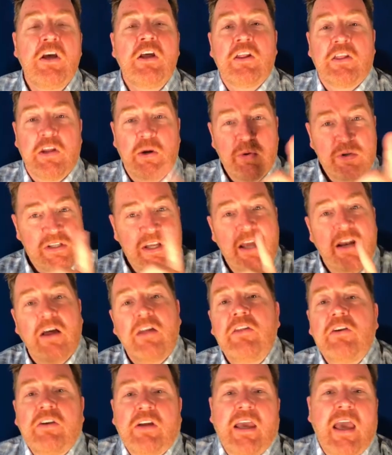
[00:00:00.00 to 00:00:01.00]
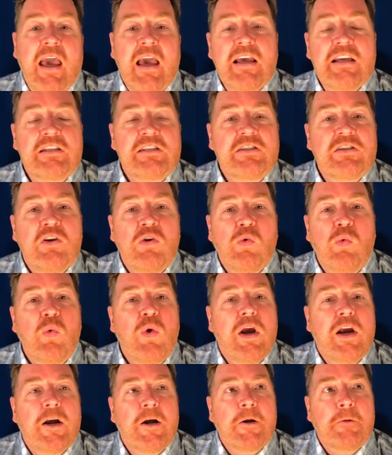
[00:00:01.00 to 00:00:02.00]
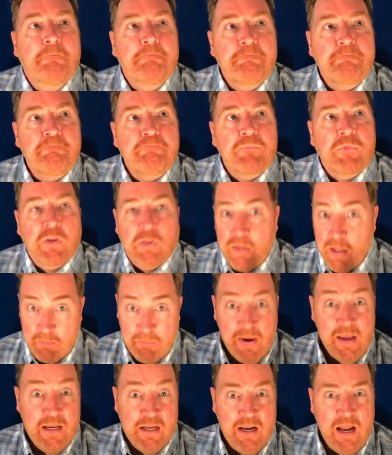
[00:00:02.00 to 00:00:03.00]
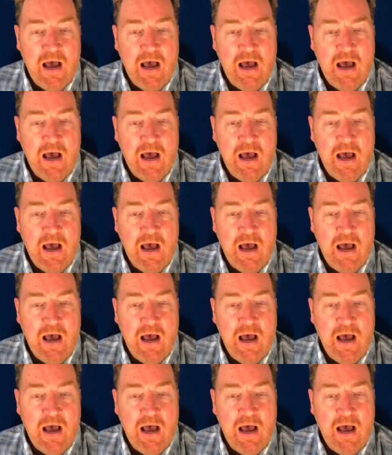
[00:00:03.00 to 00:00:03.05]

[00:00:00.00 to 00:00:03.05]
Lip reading: There was that other case where that made it